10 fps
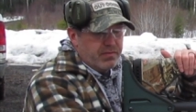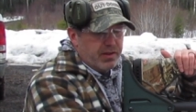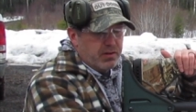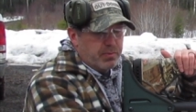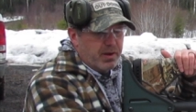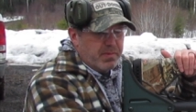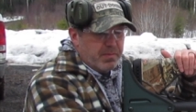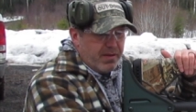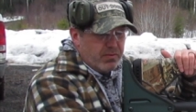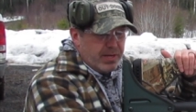Federal
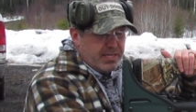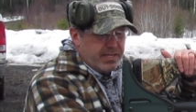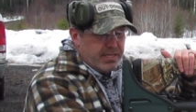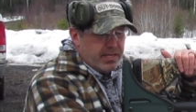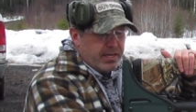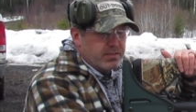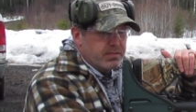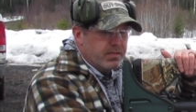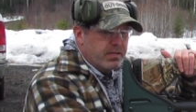Premium Heavyweight TSS.